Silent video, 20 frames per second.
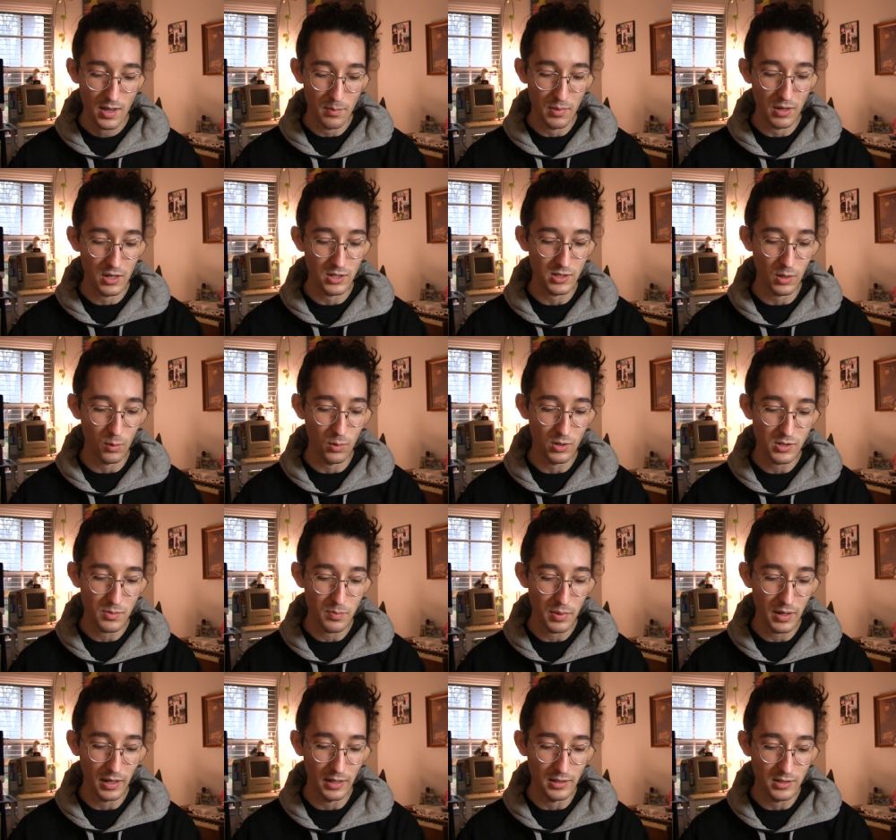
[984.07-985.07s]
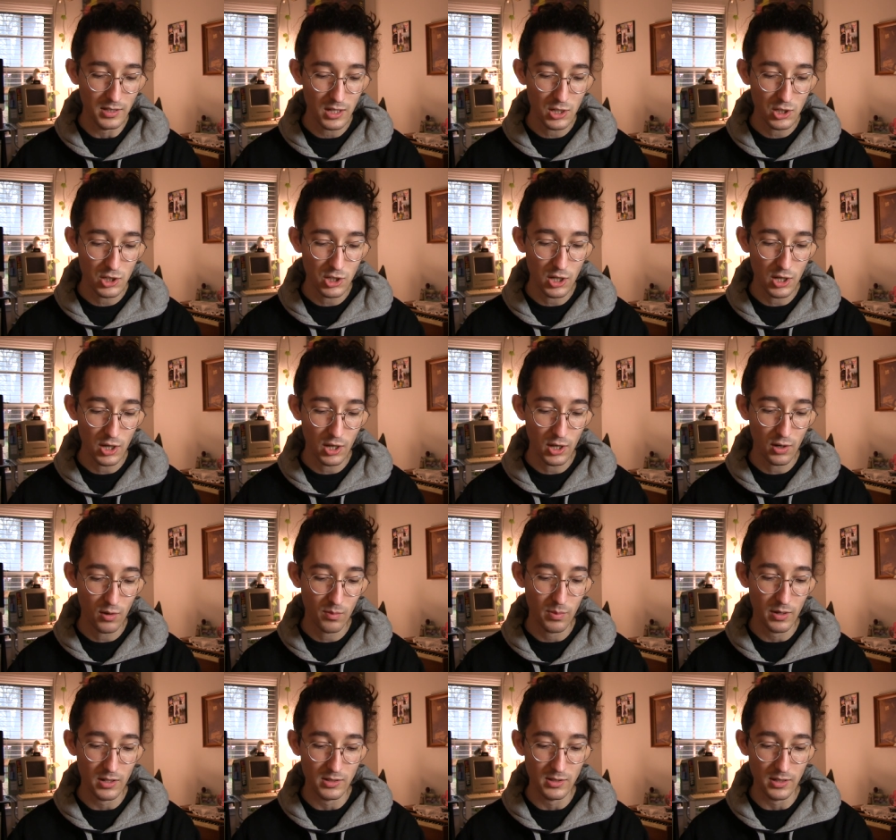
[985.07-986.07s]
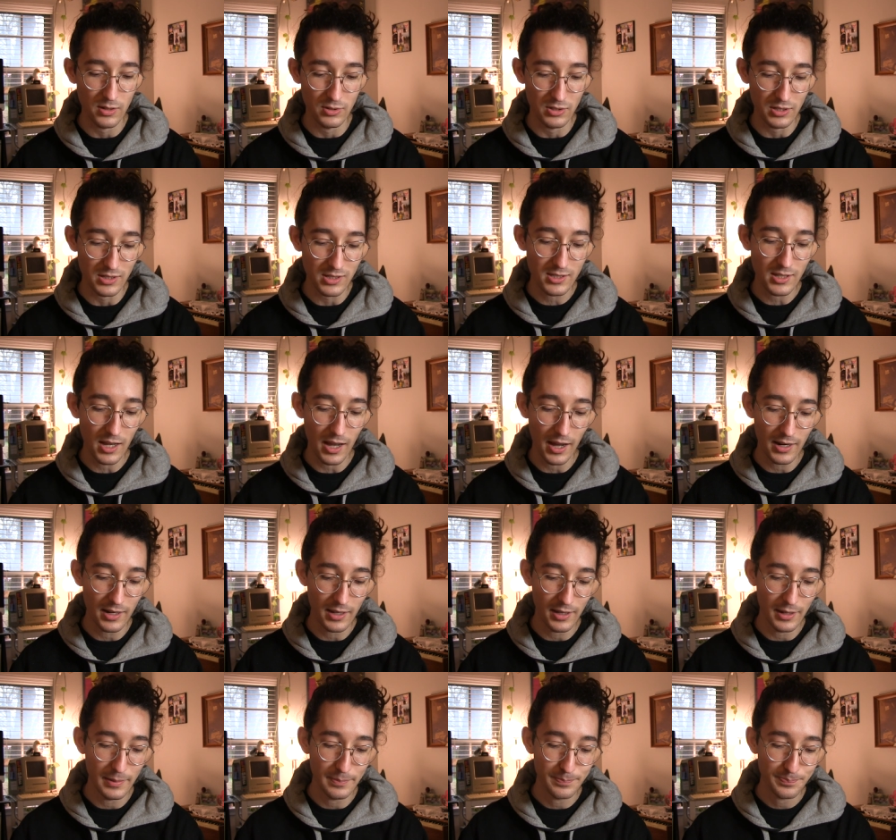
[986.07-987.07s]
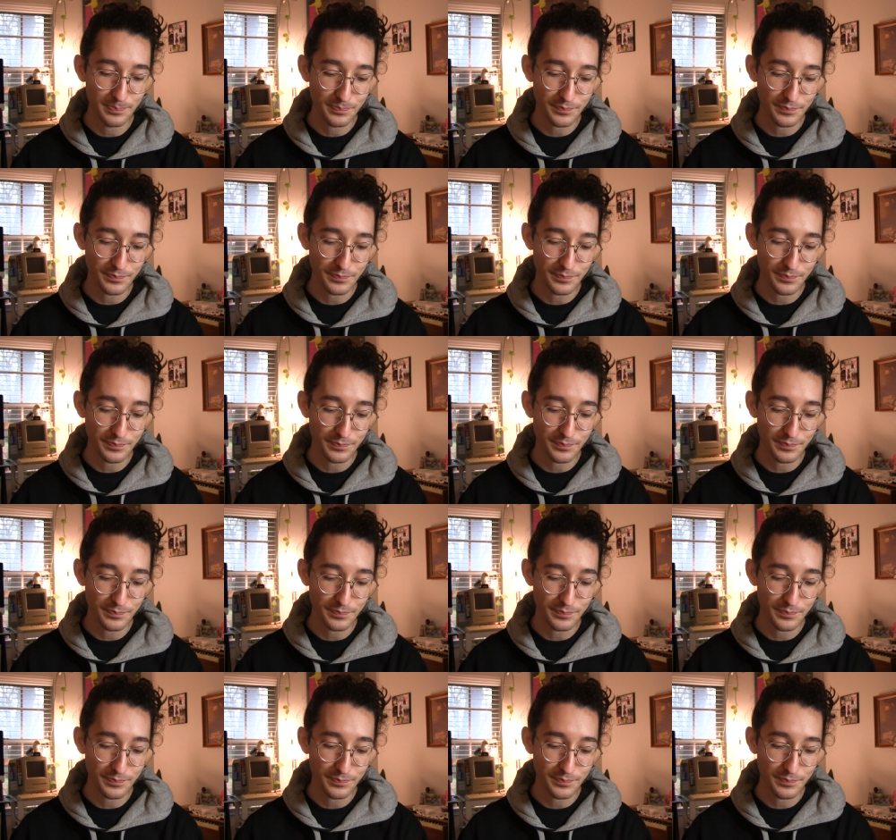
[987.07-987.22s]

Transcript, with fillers: because I wasn't paying attention or because I was excited.